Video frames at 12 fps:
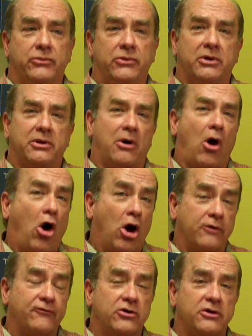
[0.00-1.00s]
the
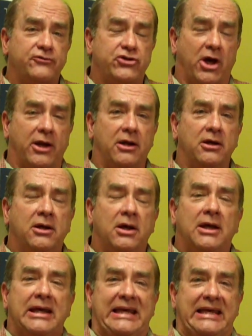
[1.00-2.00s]
Harvard of China,
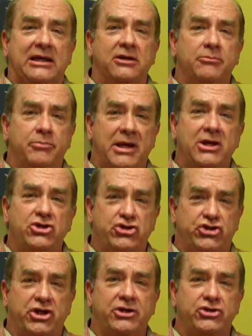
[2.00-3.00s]
in
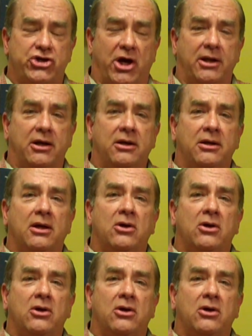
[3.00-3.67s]
Beijing, China.